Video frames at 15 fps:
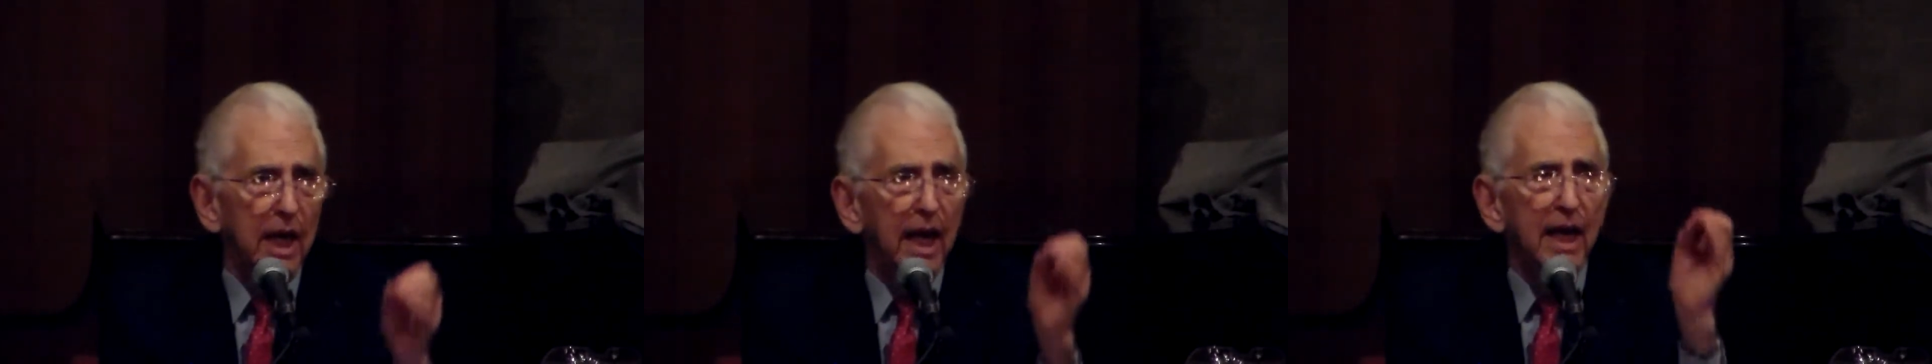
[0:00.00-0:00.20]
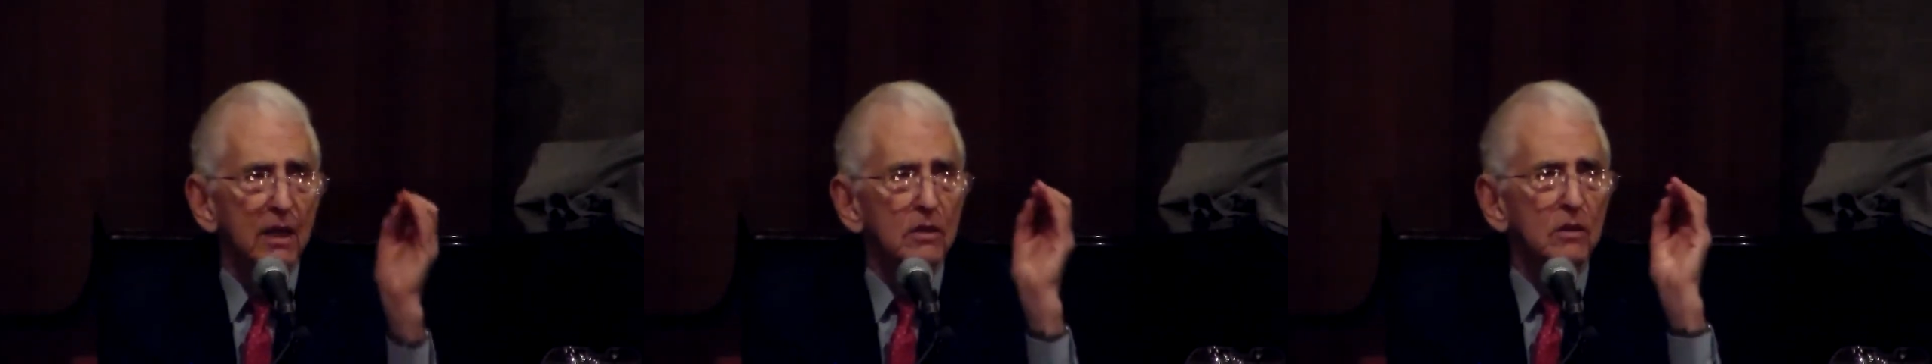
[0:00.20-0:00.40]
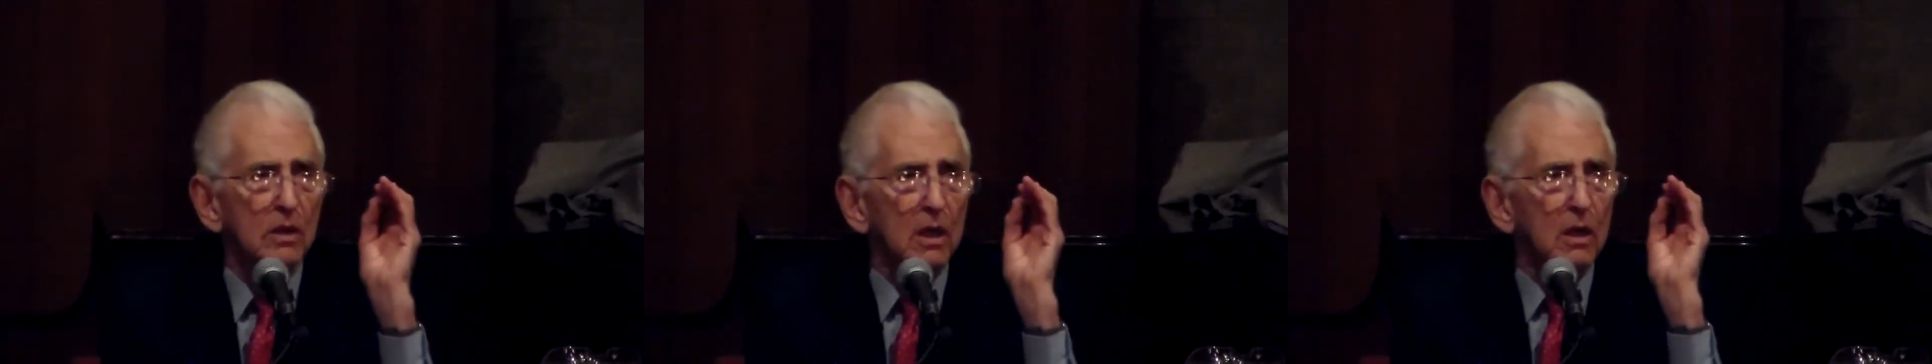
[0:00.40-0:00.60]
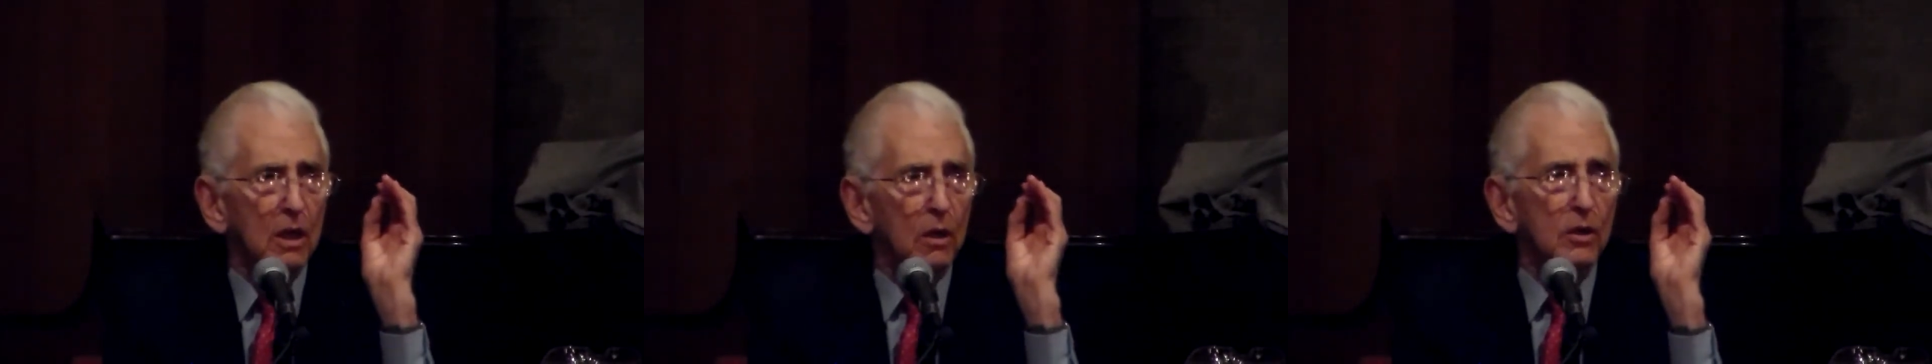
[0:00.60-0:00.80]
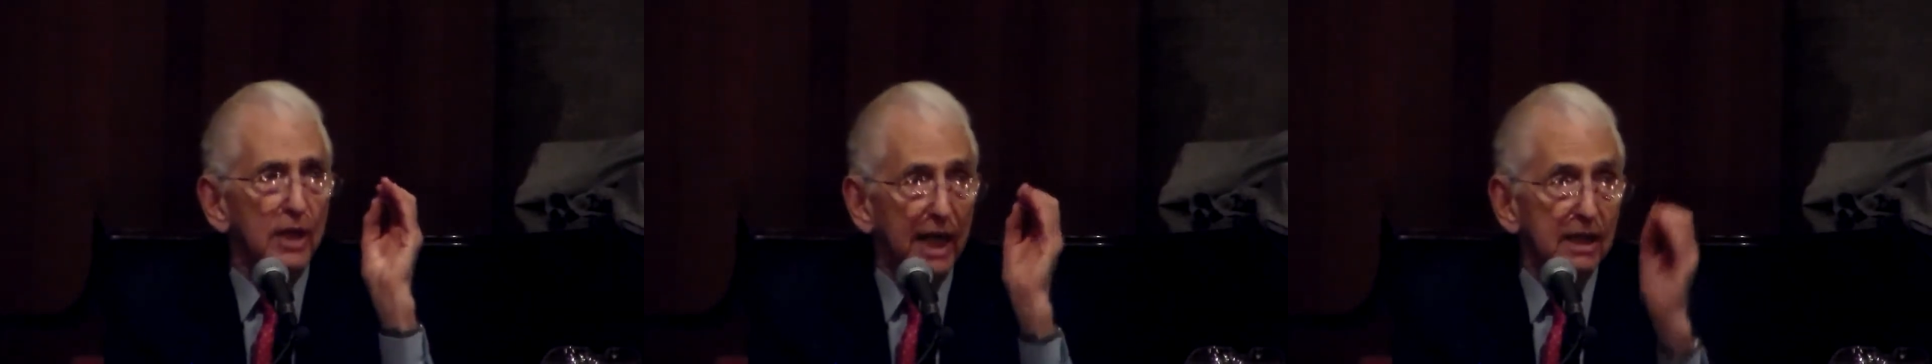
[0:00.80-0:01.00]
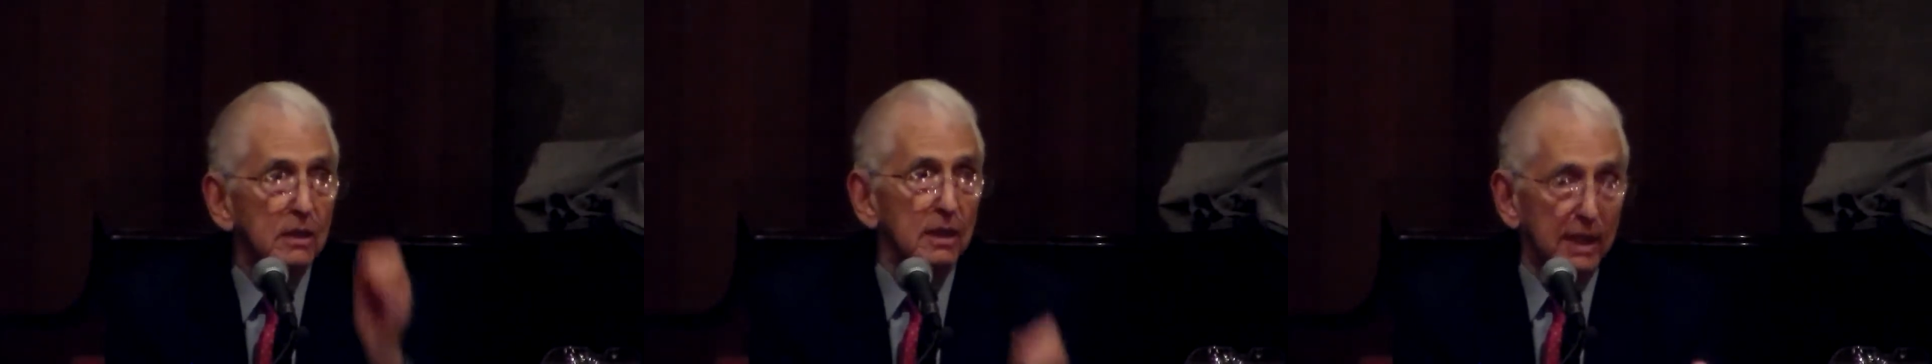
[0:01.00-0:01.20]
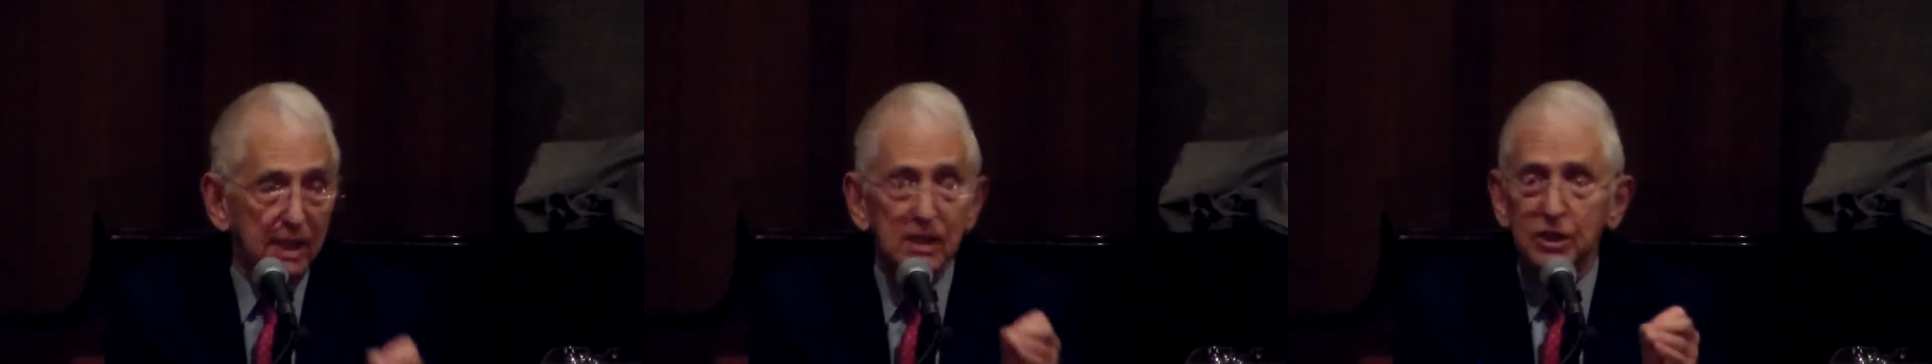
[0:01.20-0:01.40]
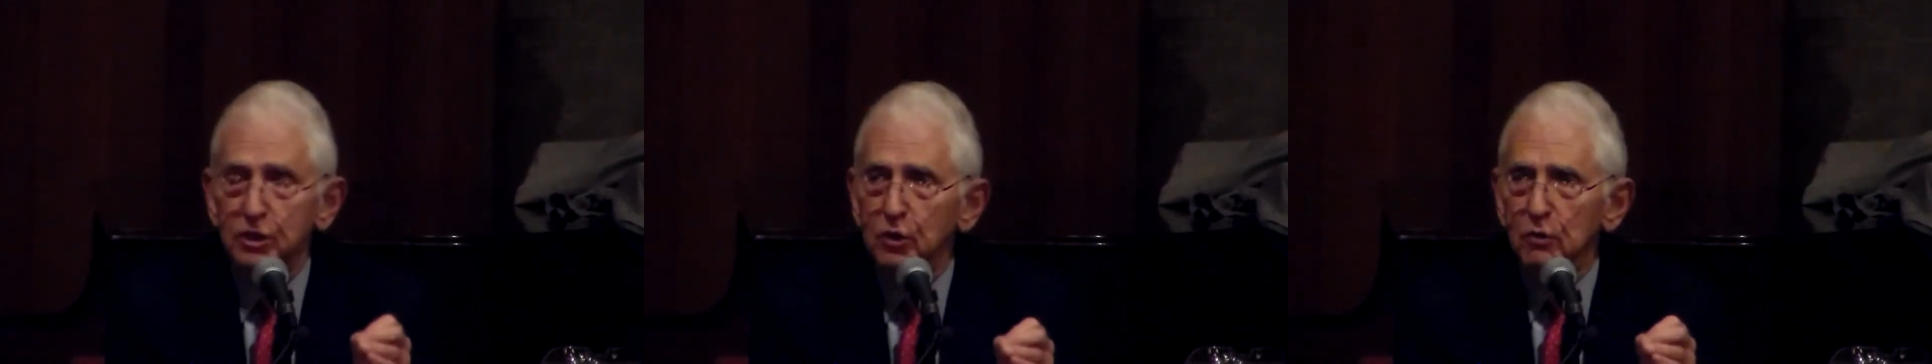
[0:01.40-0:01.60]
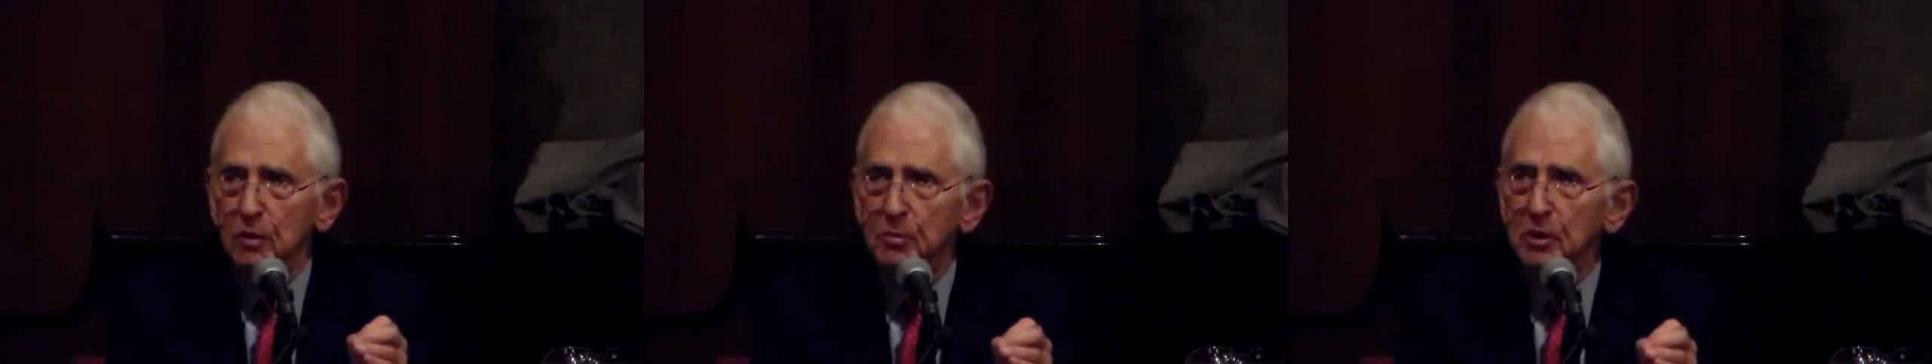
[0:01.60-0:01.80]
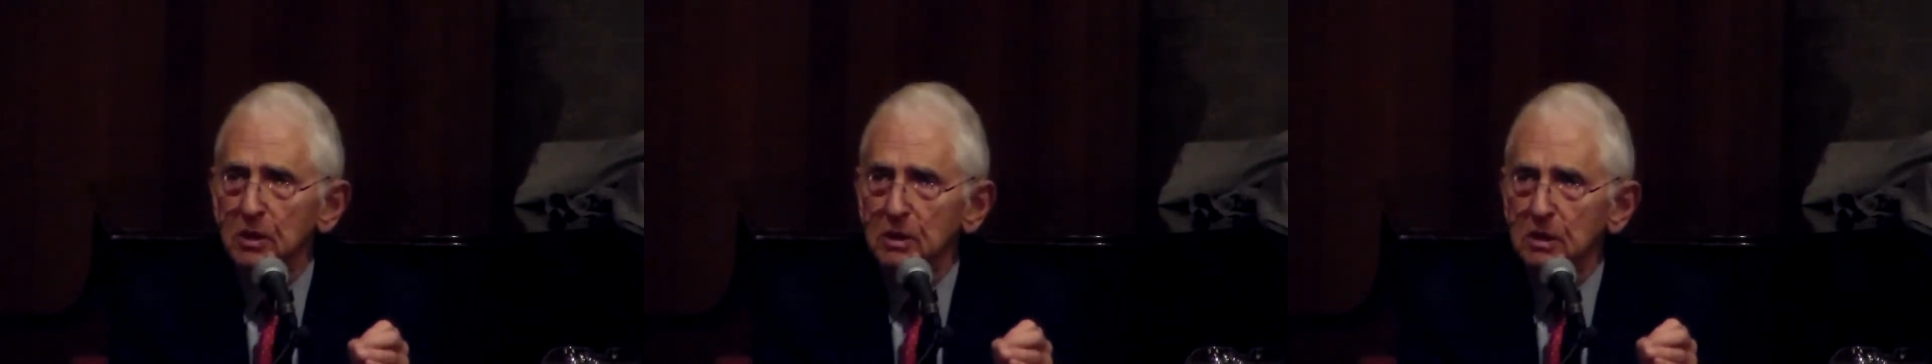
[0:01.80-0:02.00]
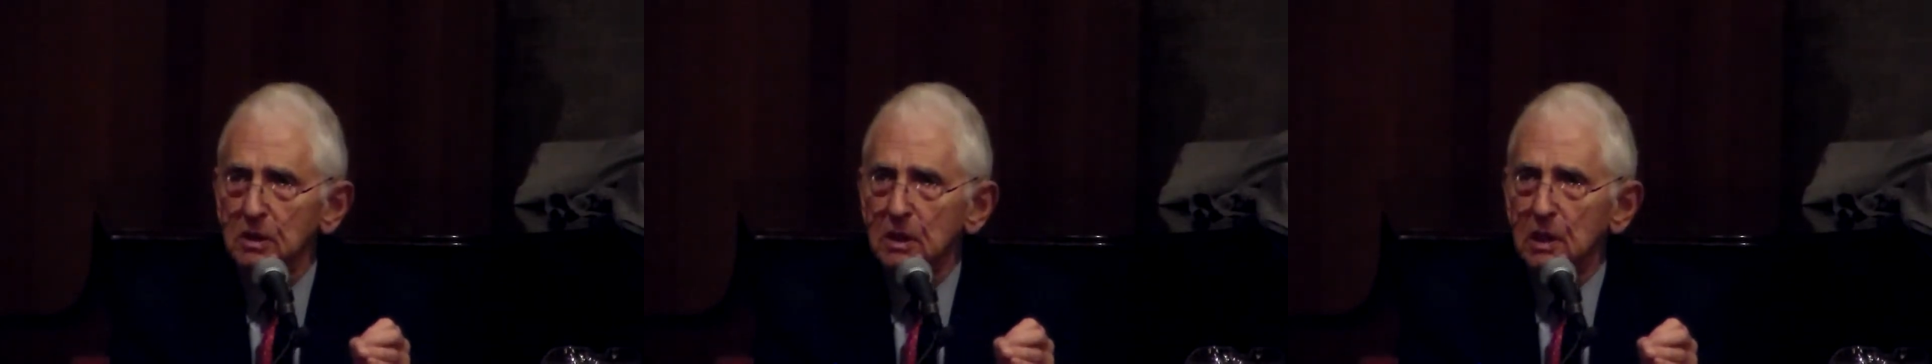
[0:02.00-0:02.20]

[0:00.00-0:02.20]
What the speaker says: And that is doable.